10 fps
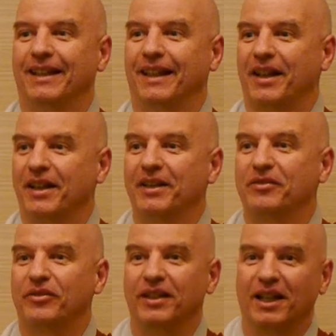And I again
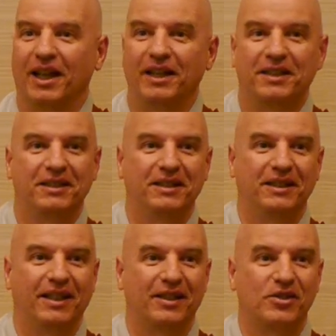feel like
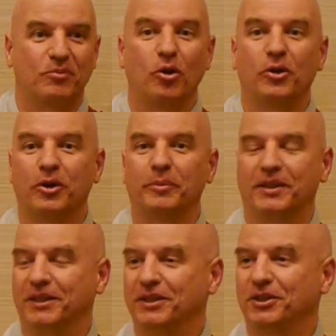in a small
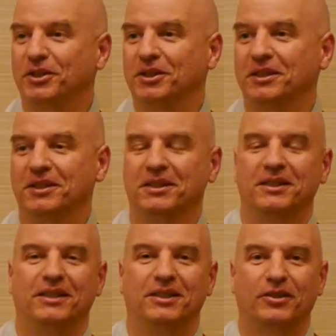hermitage,
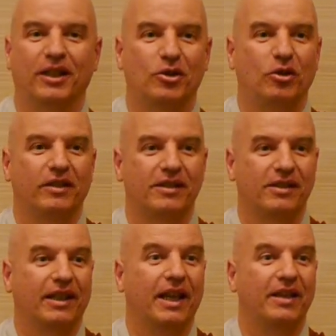you can call this
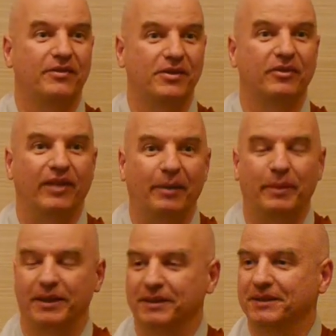the Caves of
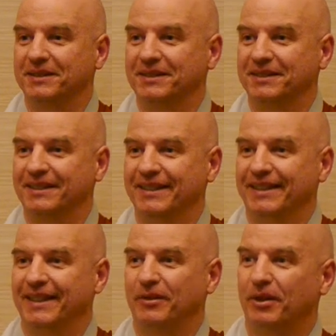Happiness,
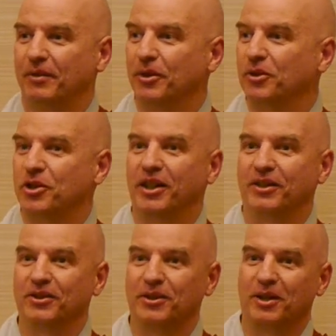where we all share
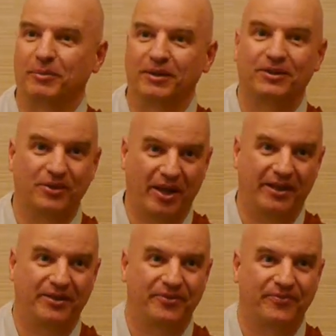the Dharma
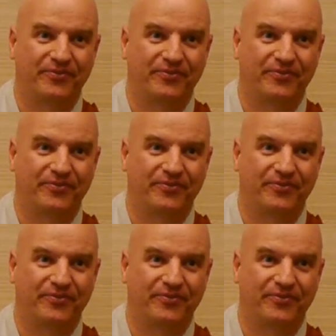tonight.